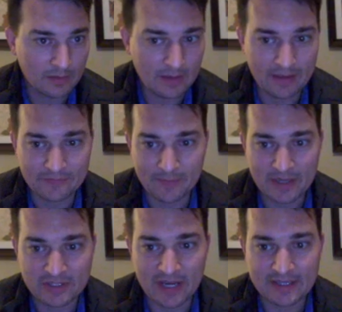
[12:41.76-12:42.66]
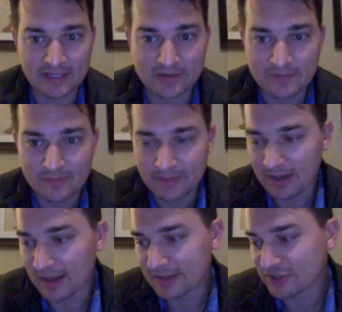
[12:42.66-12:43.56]
I have to mention I did
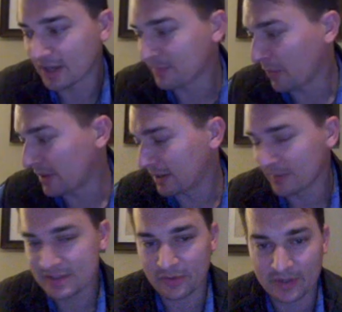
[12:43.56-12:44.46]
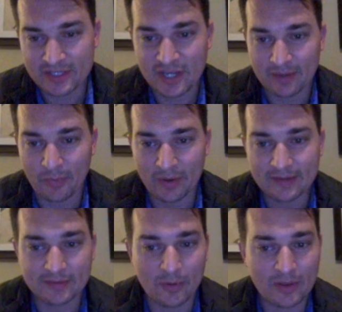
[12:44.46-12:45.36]
checkpoint, I restored to checkpoint,
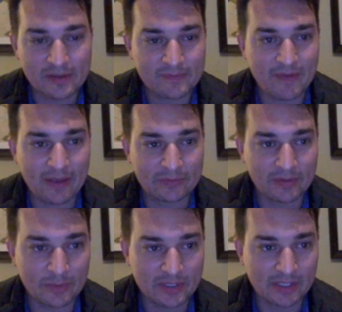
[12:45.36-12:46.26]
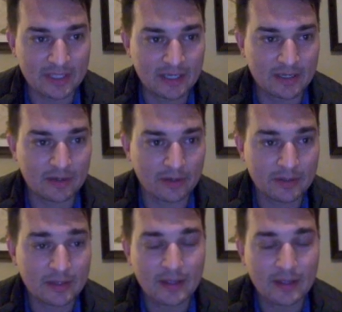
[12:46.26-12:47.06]
so all the files that were deleted or,